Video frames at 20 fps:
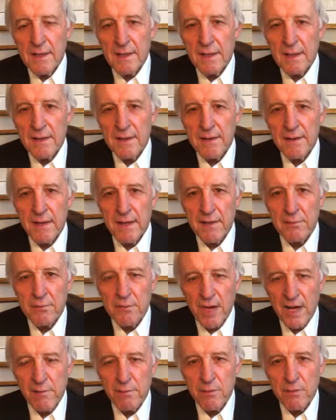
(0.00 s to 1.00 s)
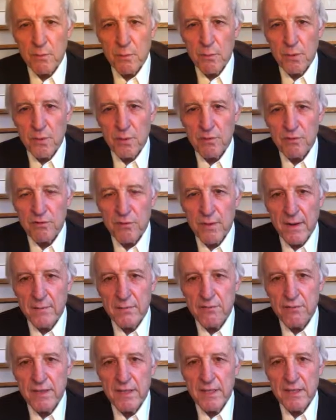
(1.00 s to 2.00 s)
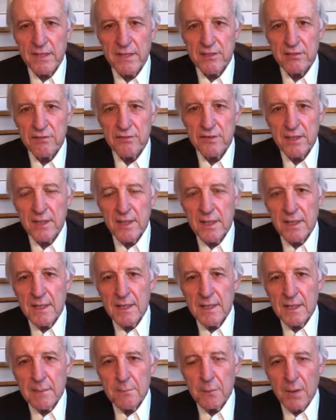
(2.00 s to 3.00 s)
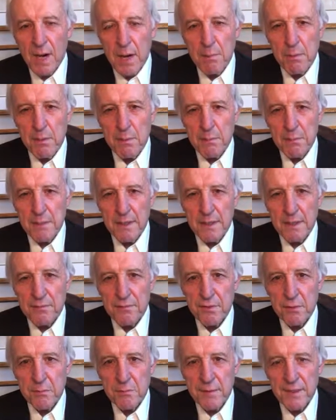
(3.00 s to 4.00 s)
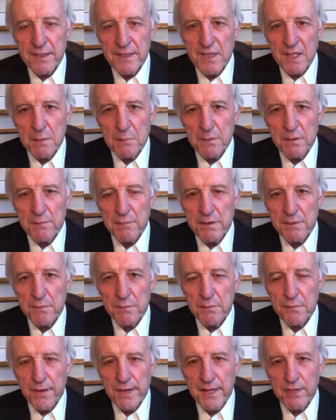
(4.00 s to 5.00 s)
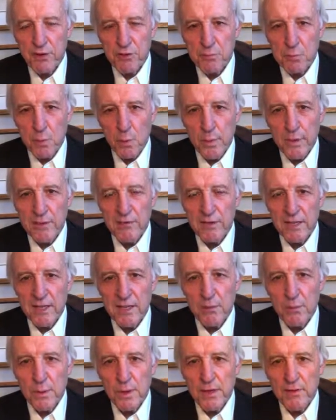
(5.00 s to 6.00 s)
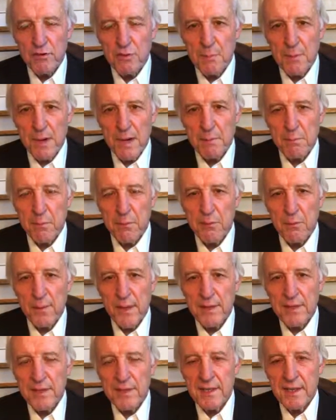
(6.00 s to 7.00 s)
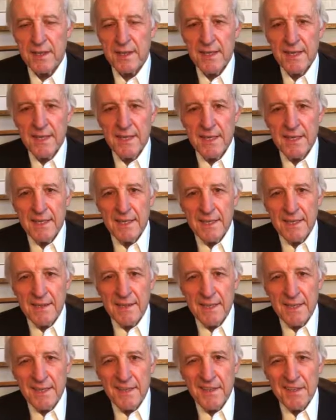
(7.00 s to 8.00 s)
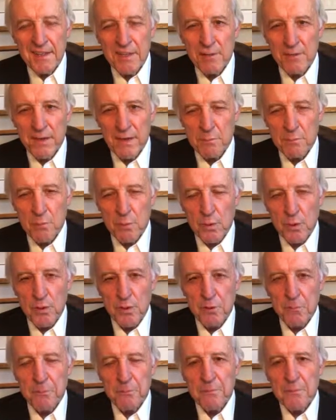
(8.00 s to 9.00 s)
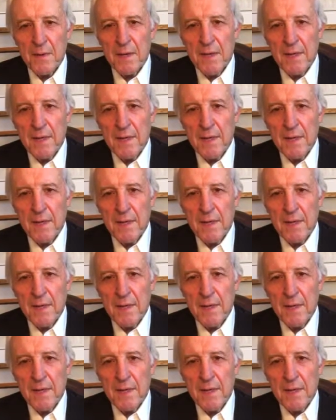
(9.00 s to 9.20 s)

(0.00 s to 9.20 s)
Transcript: and have traveled the world. So I've seen this problem from a number of different vantage points, and it really is a problem throughout the developed world.